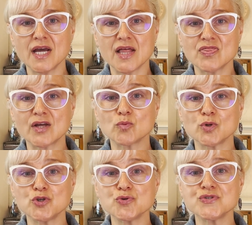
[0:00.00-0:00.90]
then we're
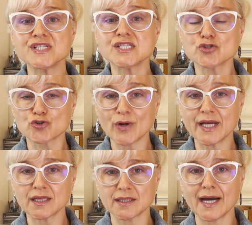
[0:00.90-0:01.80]
using
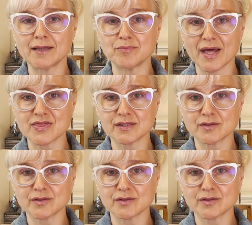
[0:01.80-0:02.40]
straight line method.